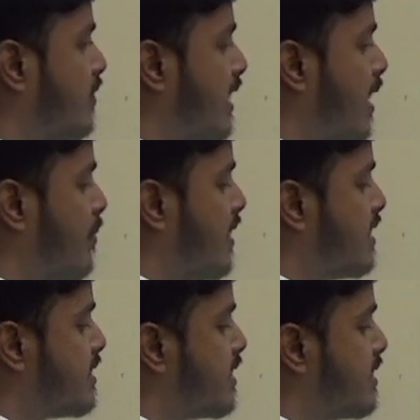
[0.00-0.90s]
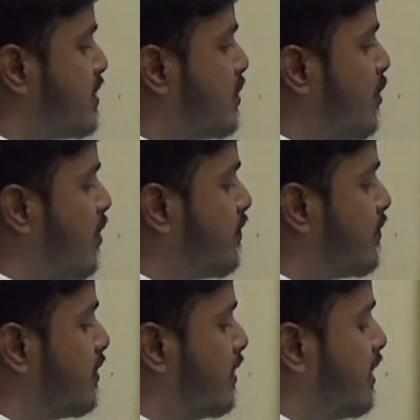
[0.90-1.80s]
Laplace transform of
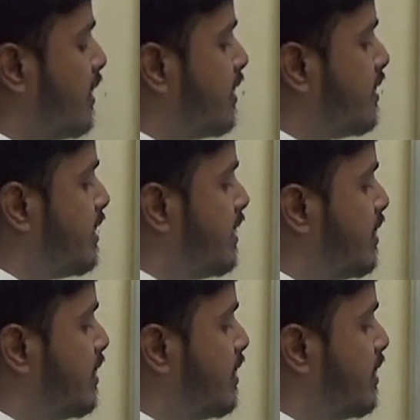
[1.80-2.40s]
t